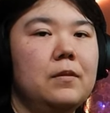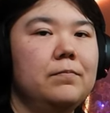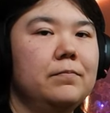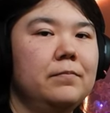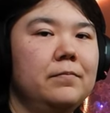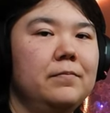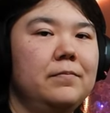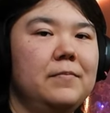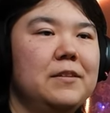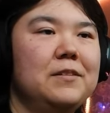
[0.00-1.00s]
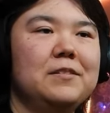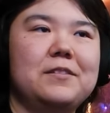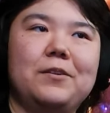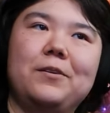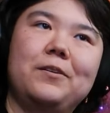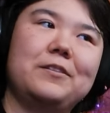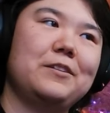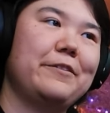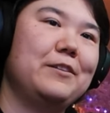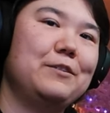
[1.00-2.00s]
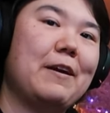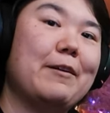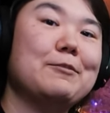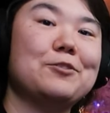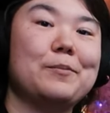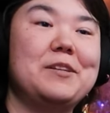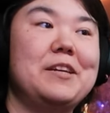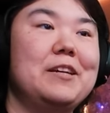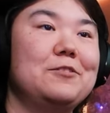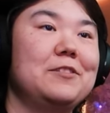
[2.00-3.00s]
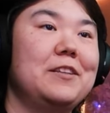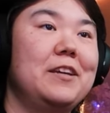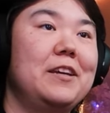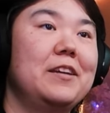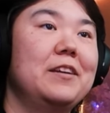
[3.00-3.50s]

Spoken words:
This is so. These five episodes are gonna be interesting.